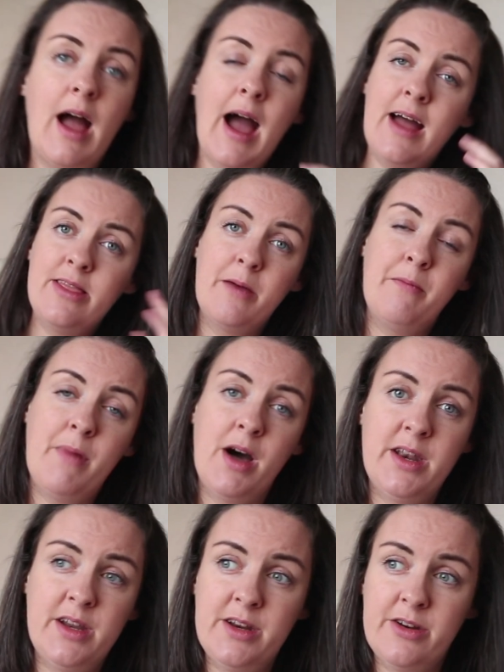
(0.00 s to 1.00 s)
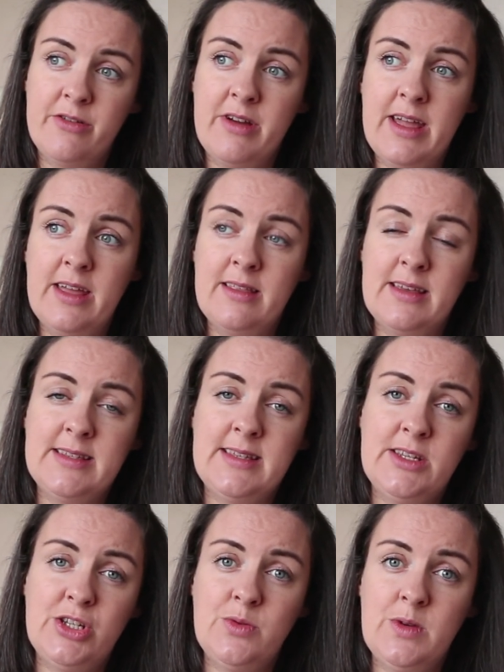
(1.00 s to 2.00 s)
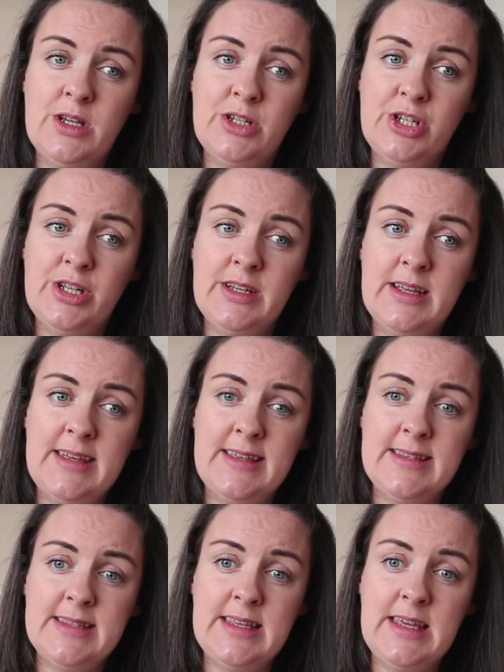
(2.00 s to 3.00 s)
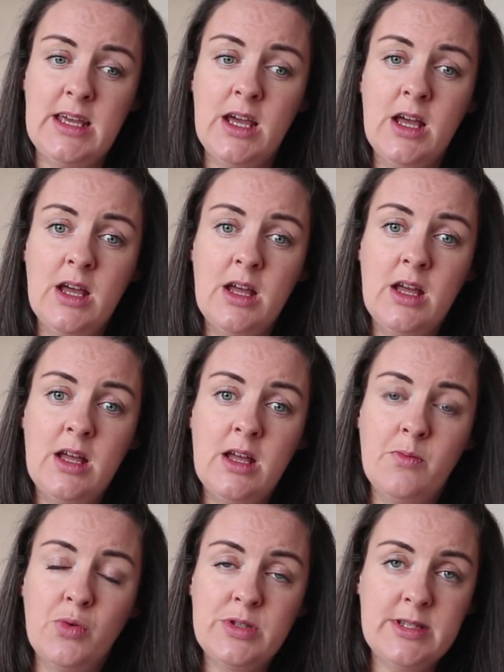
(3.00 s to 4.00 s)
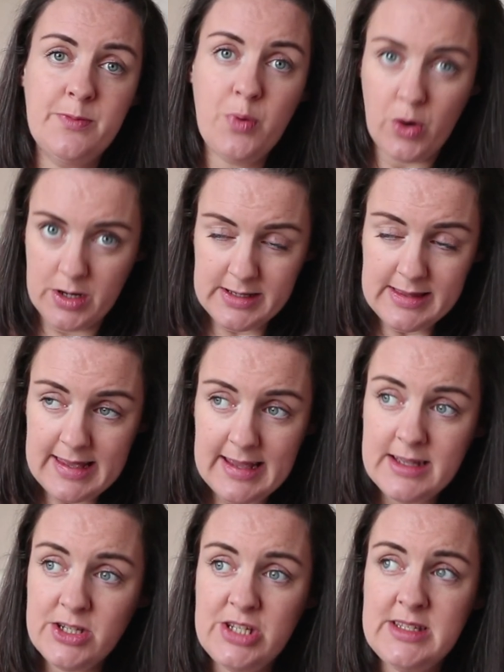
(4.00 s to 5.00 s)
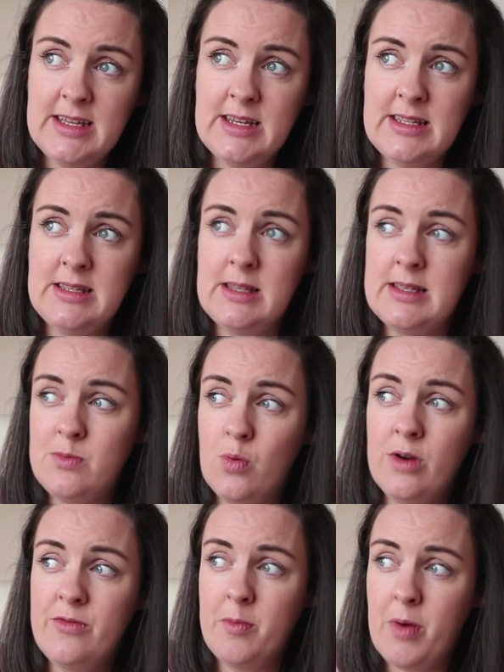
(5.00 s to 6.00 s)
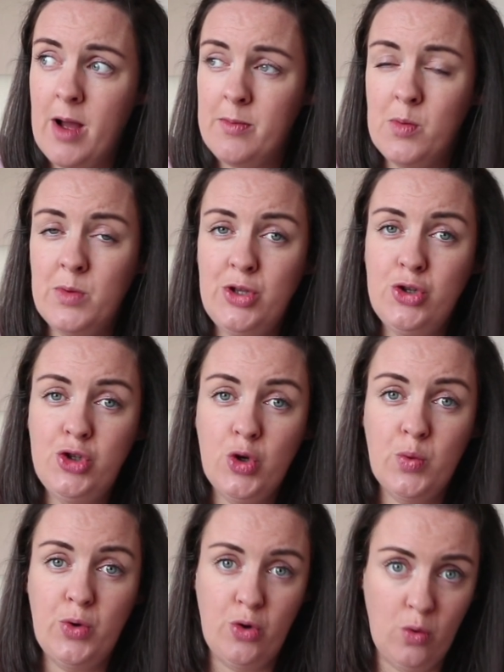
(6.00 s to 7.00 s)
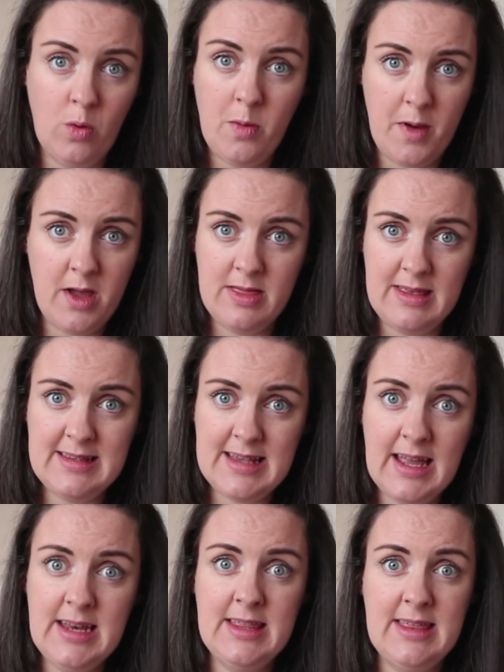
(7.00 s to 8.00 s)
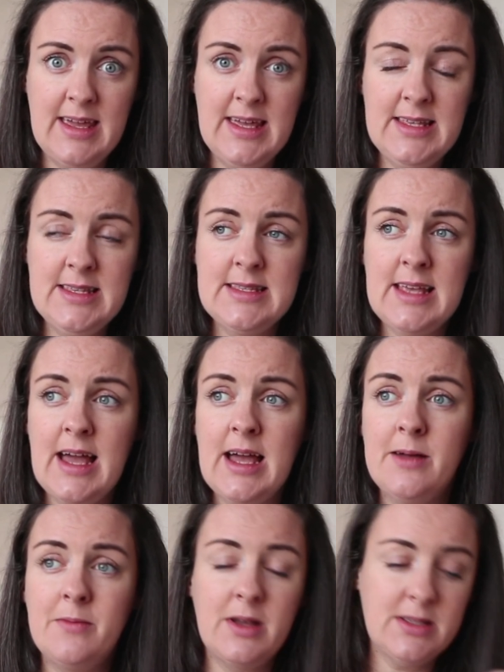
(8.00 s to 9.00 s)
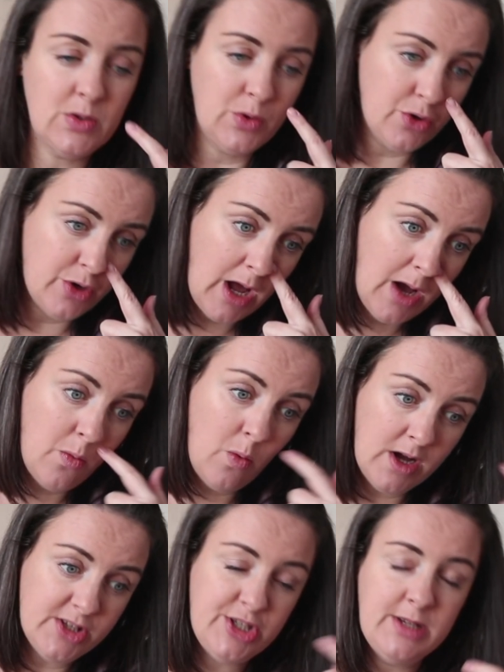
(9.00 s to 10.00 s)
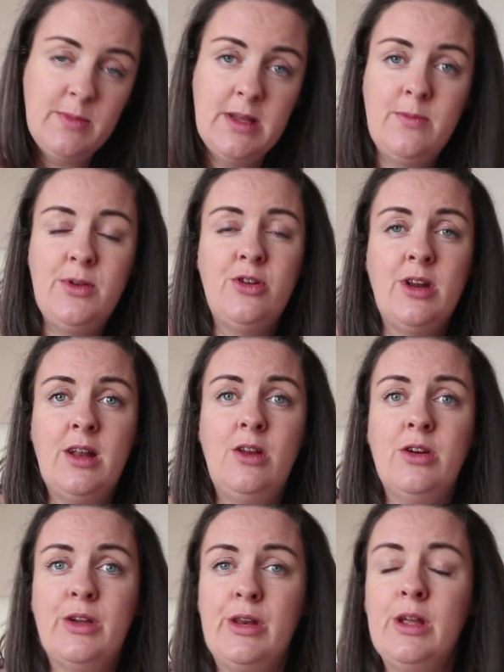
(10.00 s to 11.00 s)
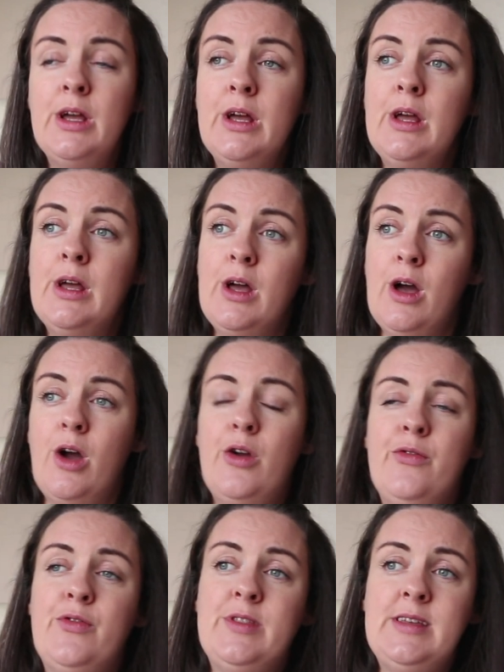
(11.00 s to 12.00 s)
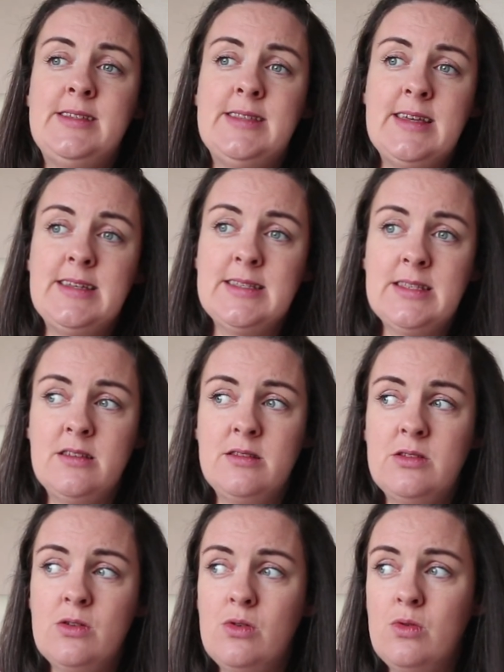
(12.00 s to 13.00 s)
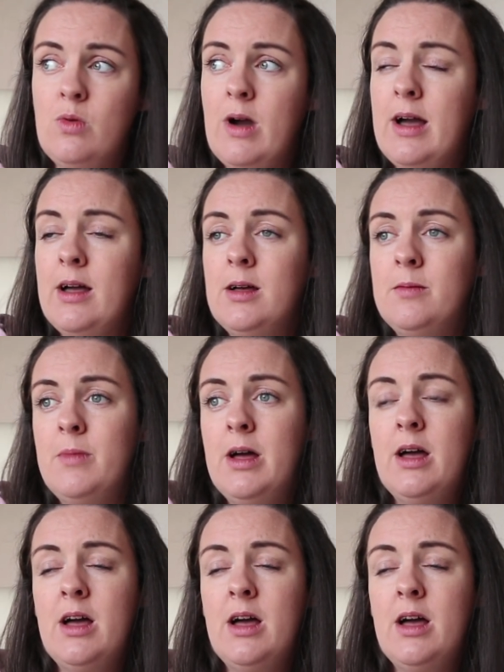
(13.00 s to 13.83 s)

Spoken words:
and that monitoring this situation is the most important thing. She said it's more of a problem when you don't know about these kind of things, so you're not watching baby, you're not looking out for these things. So I'm